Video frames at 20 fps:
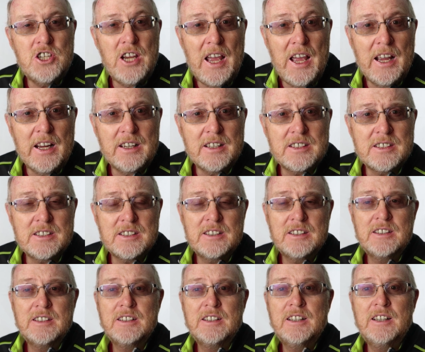checks,
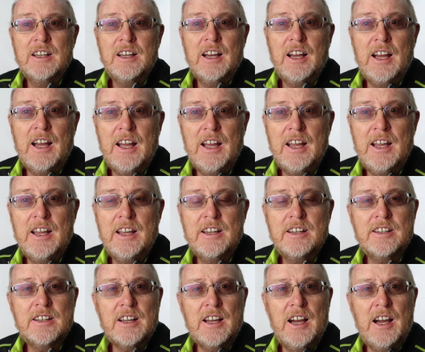and